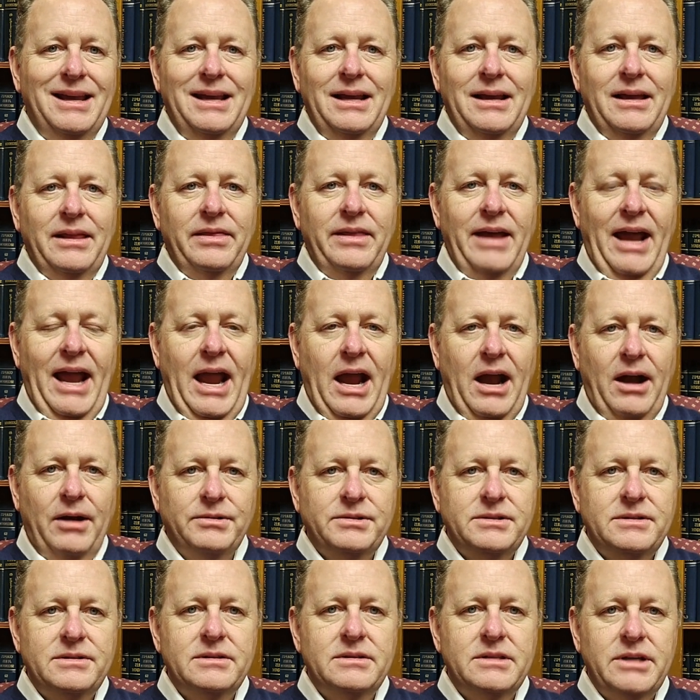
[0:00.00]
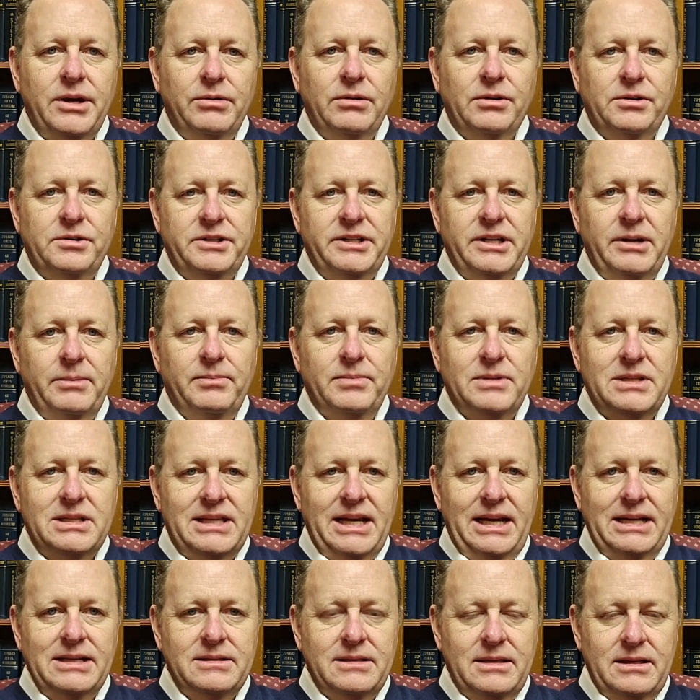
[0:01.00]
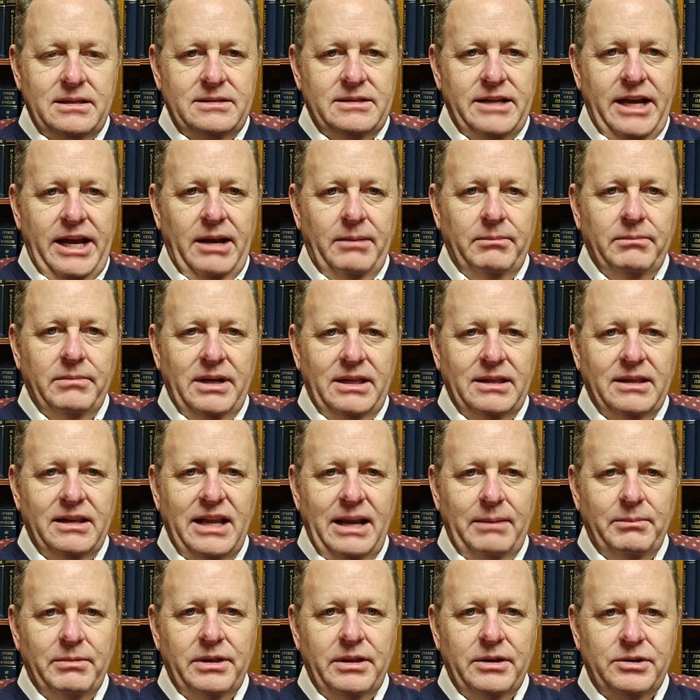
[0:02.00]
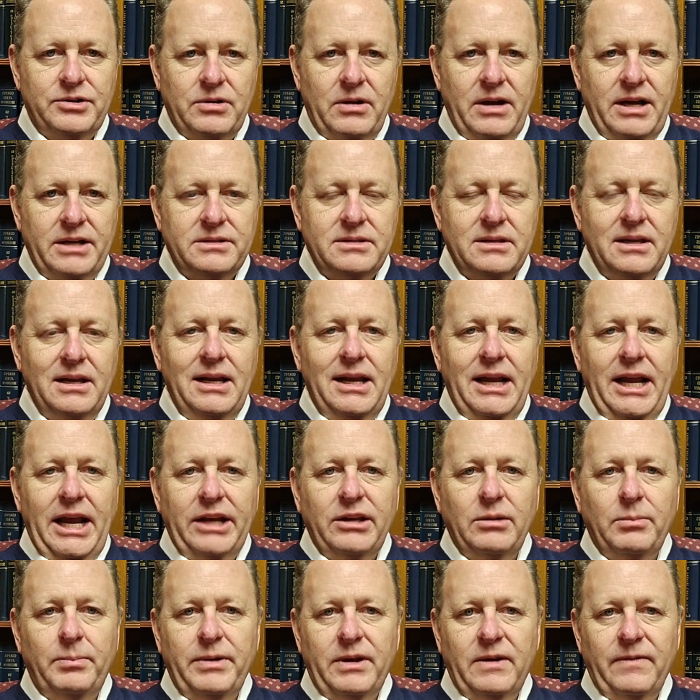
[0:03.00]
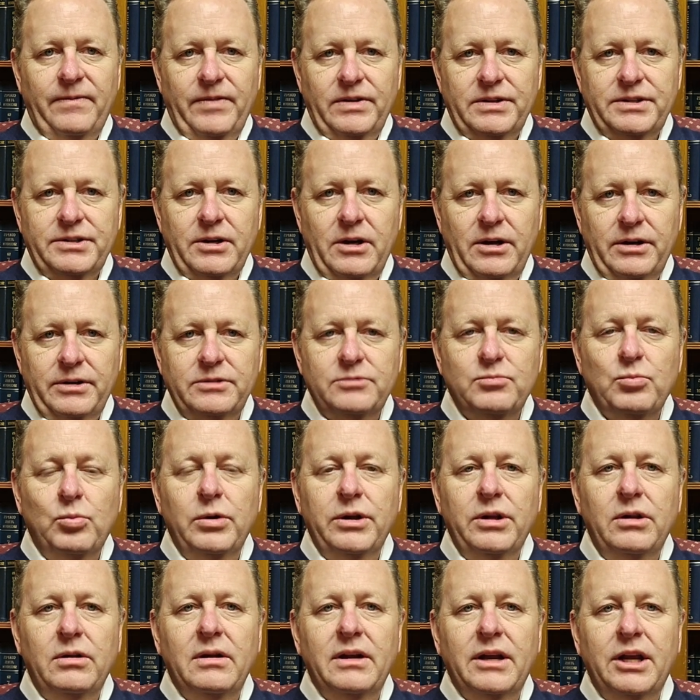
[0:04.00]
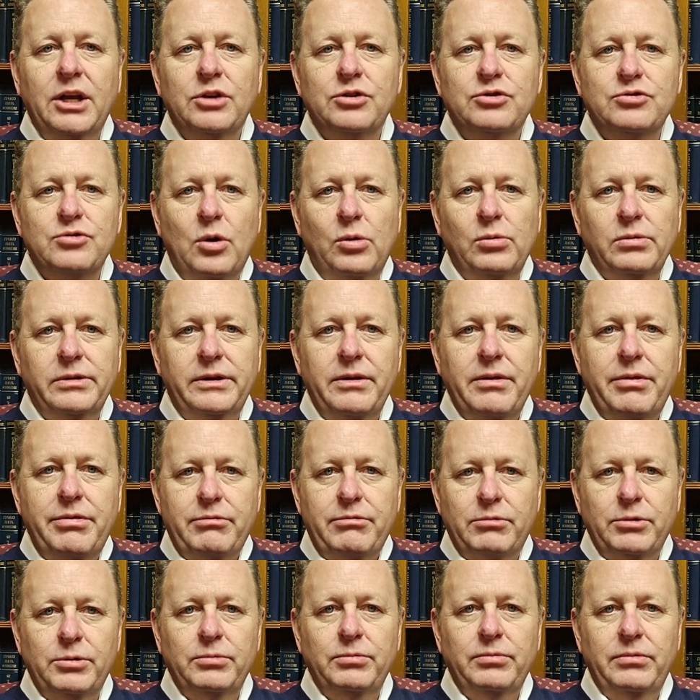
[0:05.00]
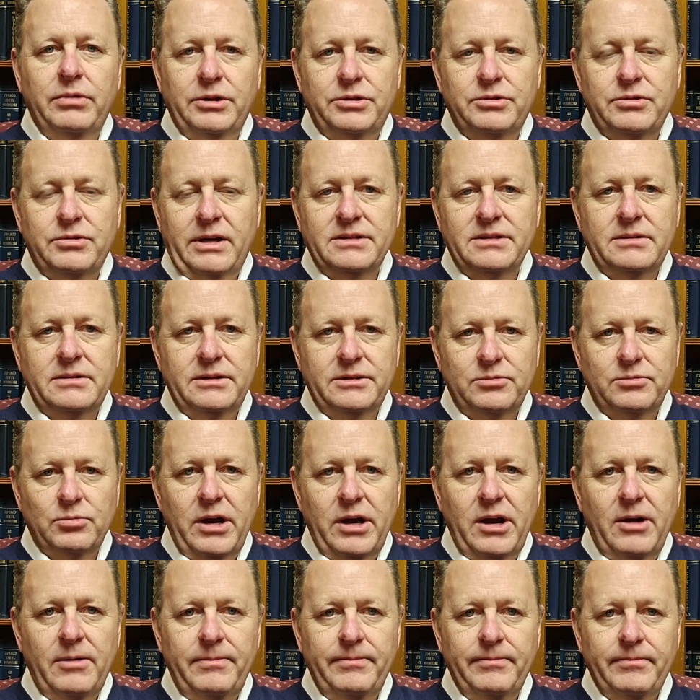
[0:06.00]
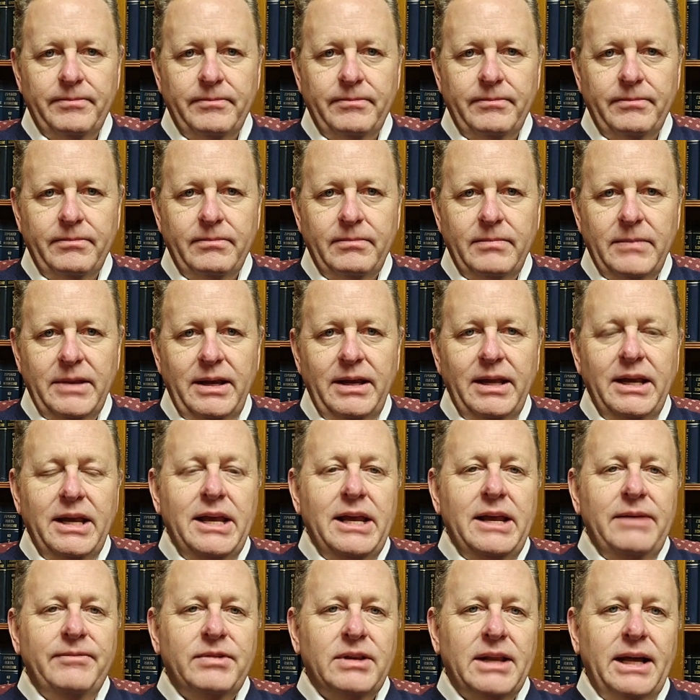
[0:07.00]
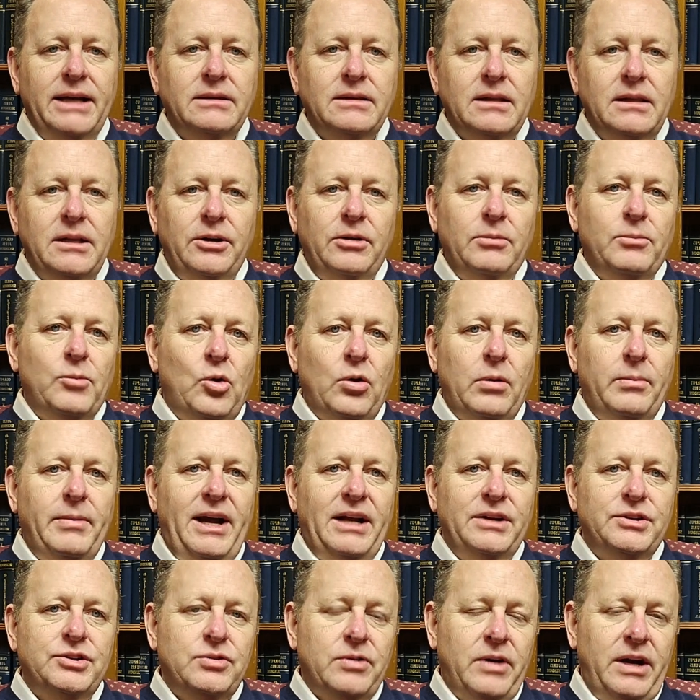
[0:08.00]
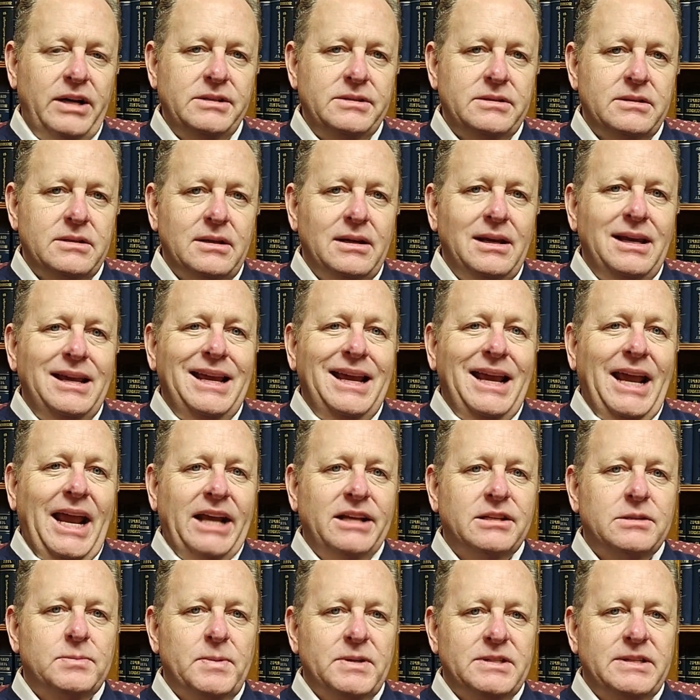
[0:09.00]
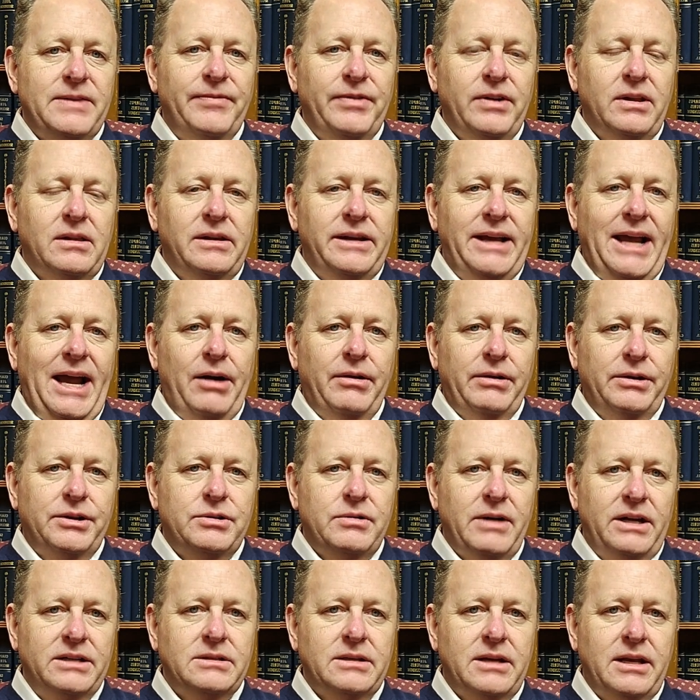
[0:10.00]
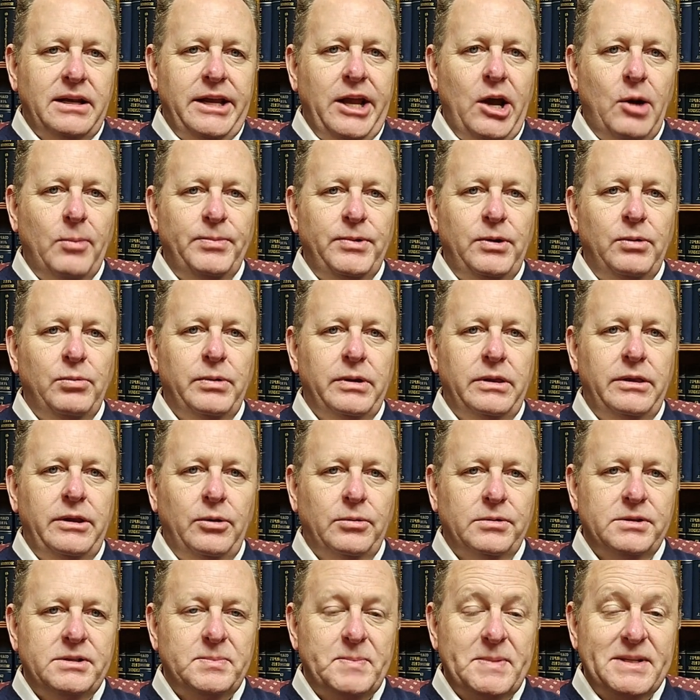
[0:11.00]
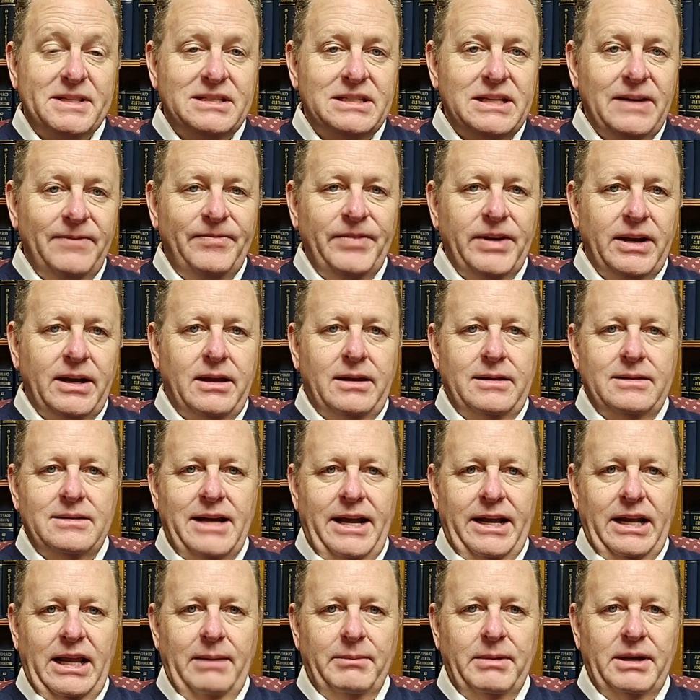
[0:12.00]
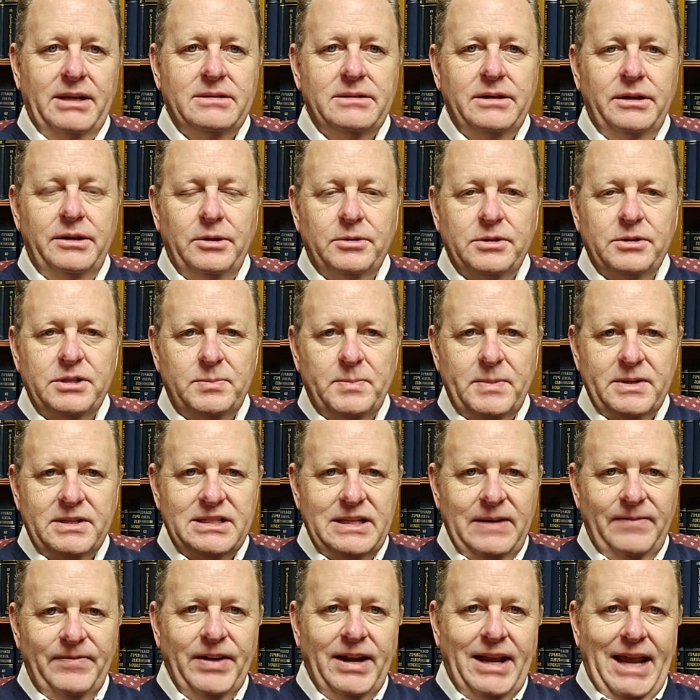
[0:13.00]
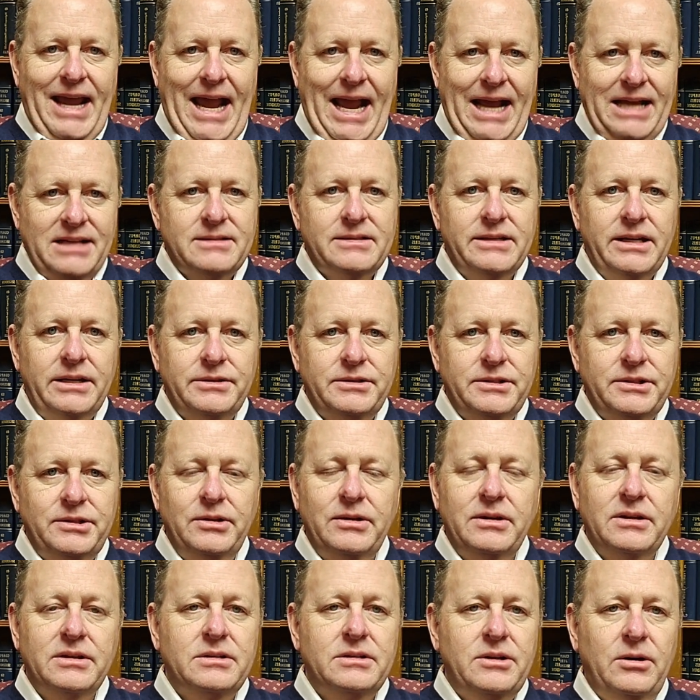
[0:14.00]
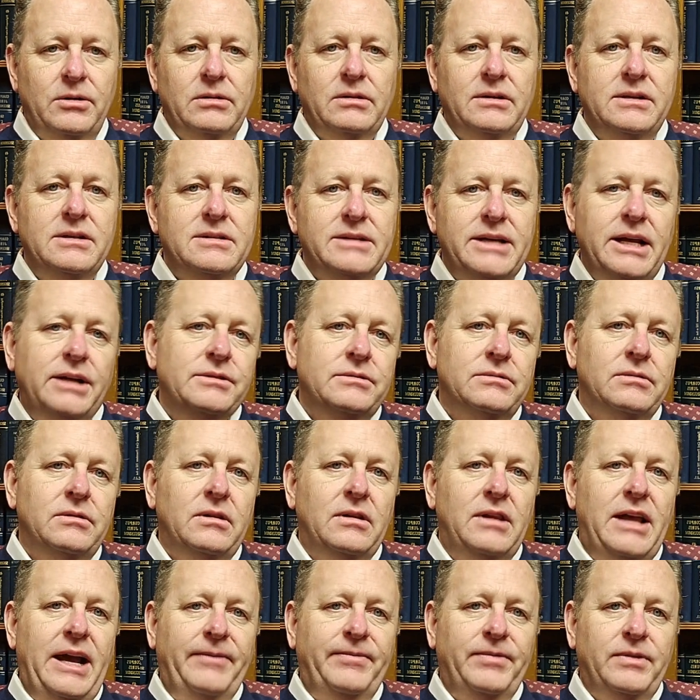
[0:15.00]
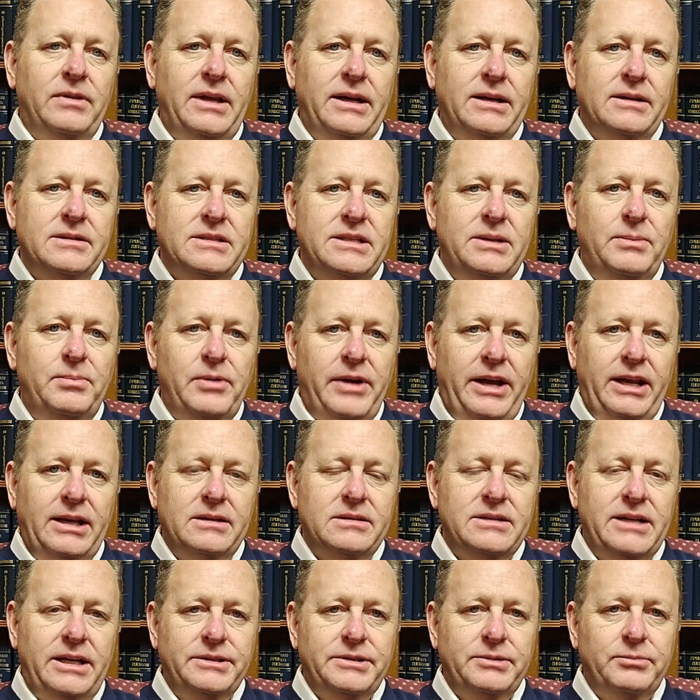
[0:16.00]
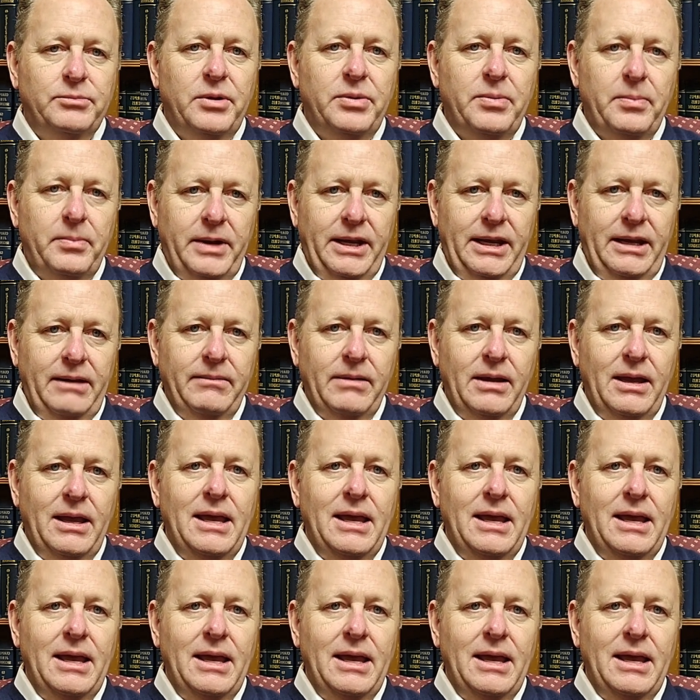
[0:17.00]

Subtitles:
the house's ownership stays the same in the name of the trust, and your beneficiaries will control it through the trust as well. If you'd like to learn more about trust, and specifically how a trust can help you with your specific dynamics and your specific assets, you can certainly schedule a life and legacy planning session with me.